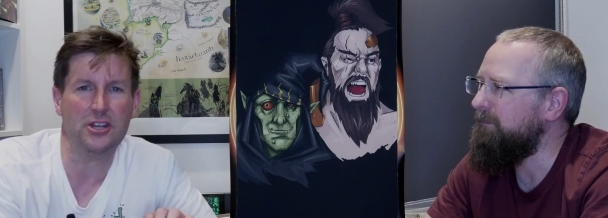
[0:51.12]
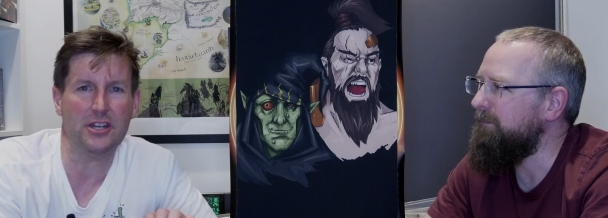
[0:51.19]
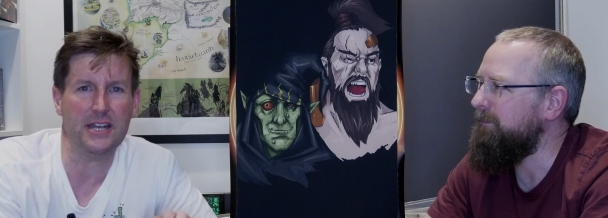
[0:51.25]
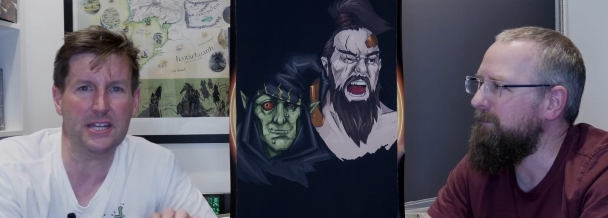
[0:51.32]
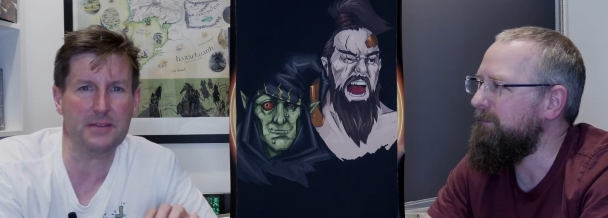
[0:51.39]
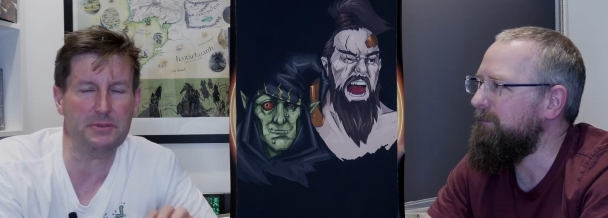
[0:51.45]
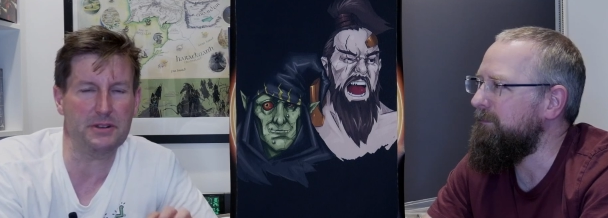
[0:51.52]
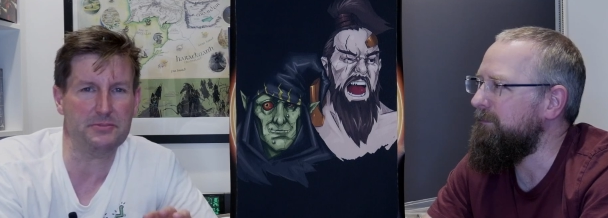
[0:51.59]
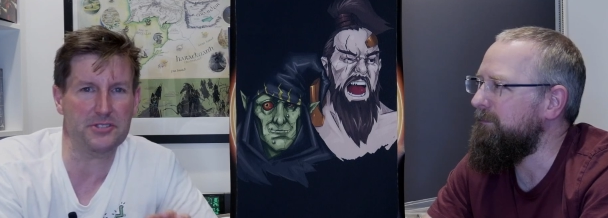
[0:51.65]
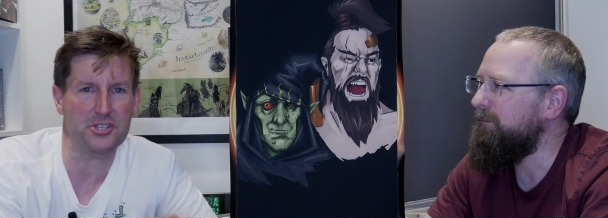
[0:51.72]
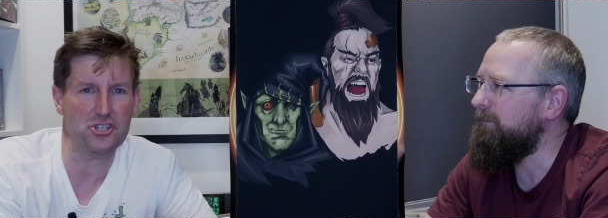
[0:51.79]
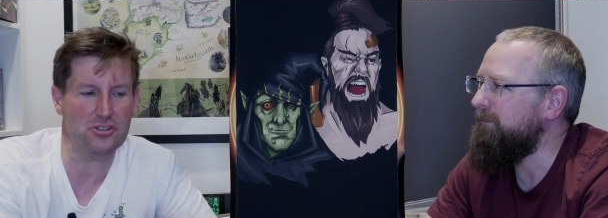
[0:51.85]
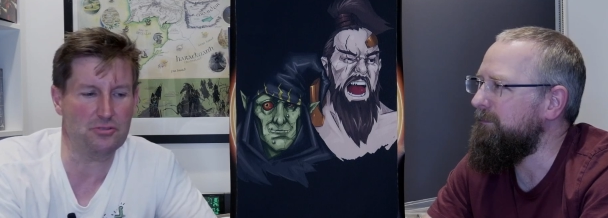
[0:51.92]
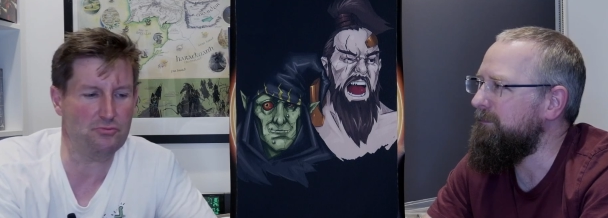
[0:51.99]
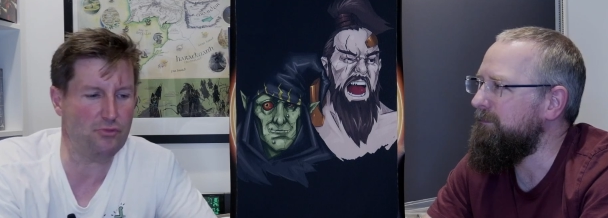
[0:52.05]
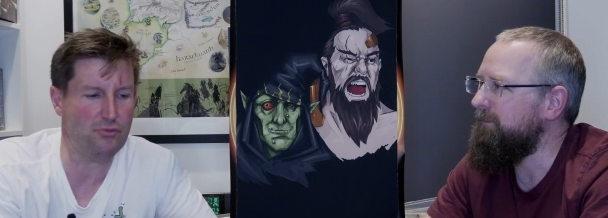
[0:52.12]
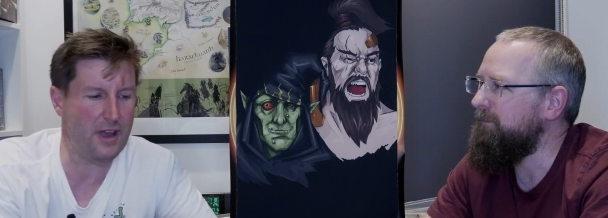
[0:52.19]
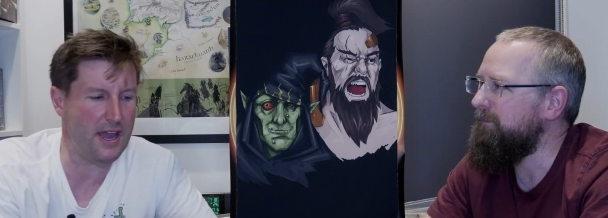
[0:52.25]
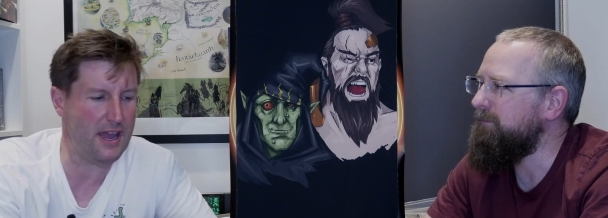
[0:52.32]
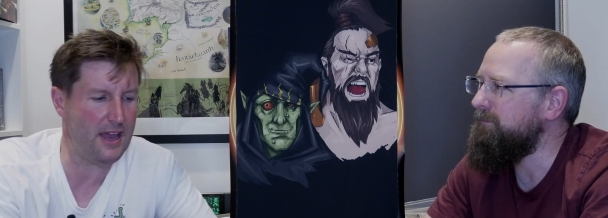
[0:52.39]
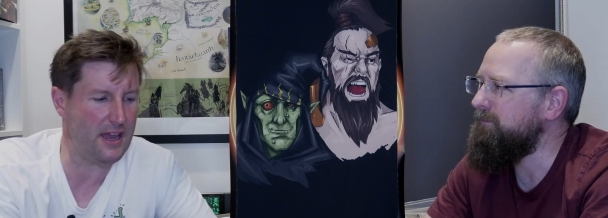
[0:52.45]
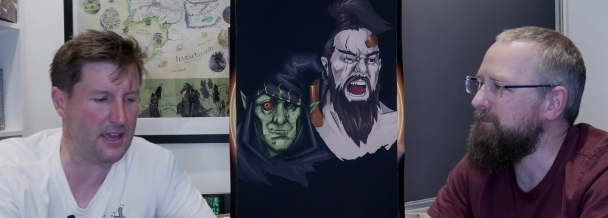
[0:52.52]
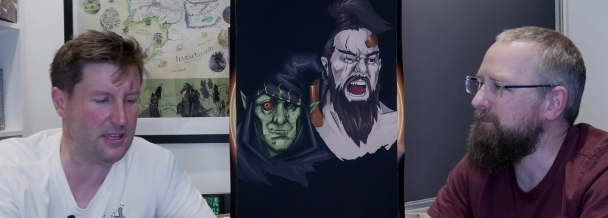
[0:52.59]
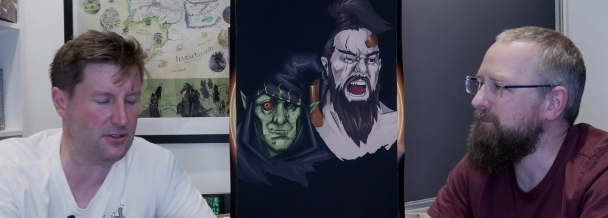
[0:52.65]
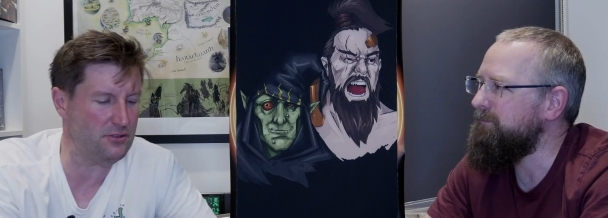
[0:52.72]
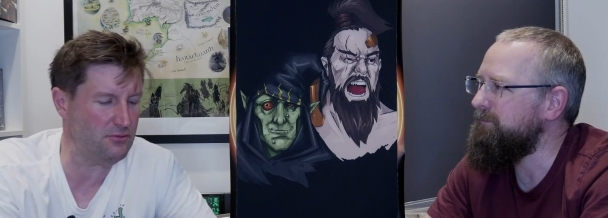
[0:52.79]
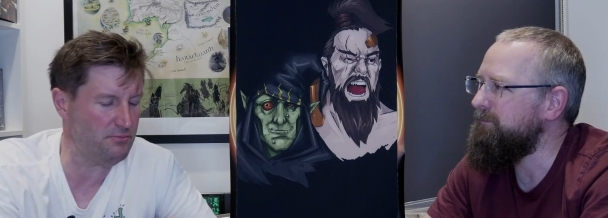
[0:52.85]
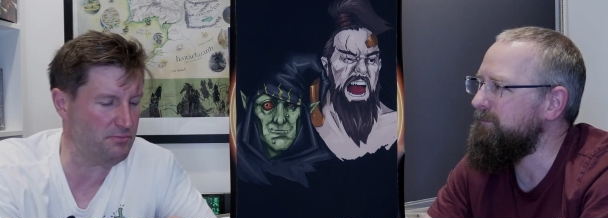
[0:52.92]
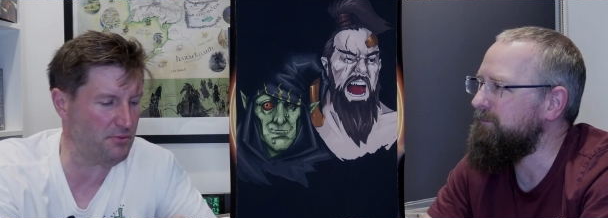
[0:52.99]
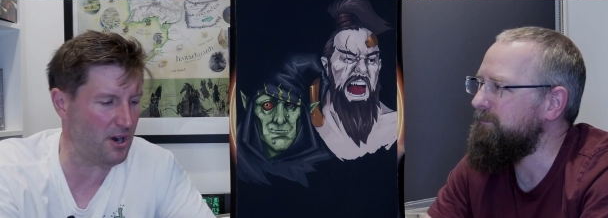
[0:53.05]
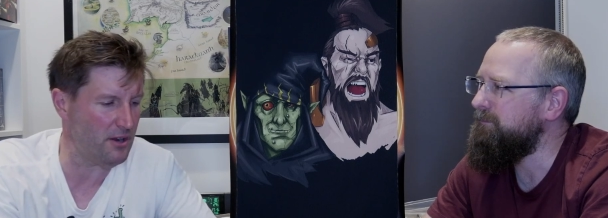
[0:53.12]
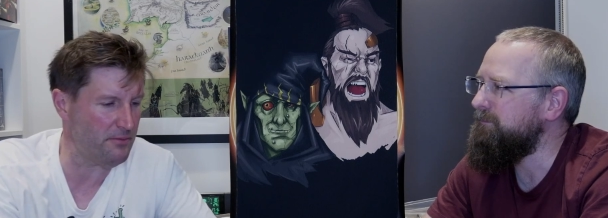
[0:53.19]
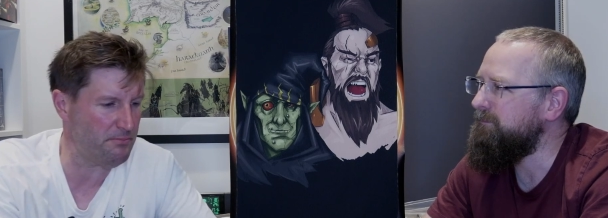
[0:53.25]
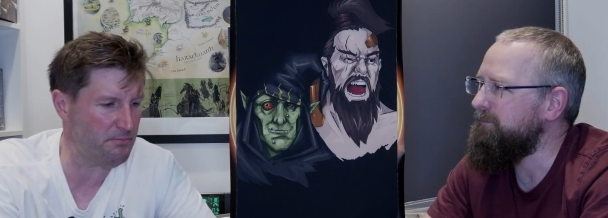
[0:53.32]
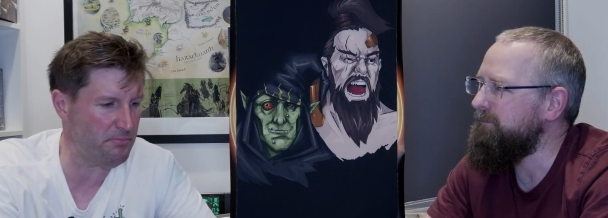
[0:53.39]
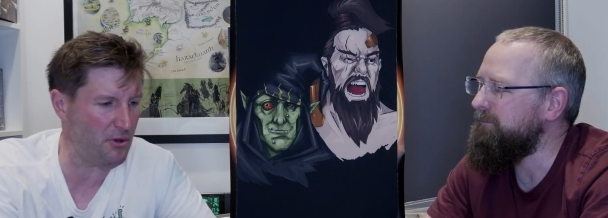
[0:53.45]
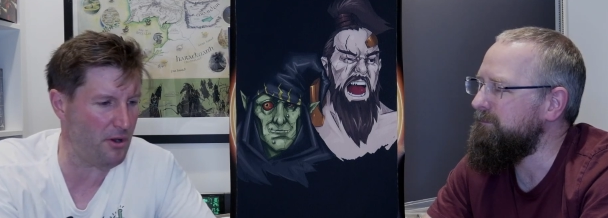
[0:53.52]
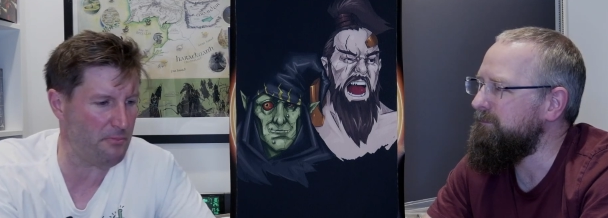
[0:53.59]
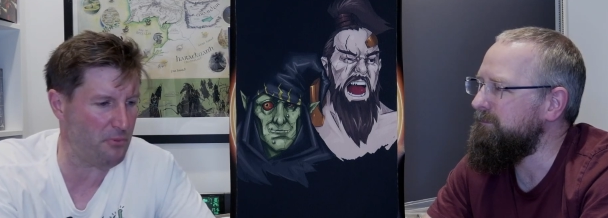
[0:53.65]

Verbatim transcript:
Speaker 1: you can end up in a position where you kind of put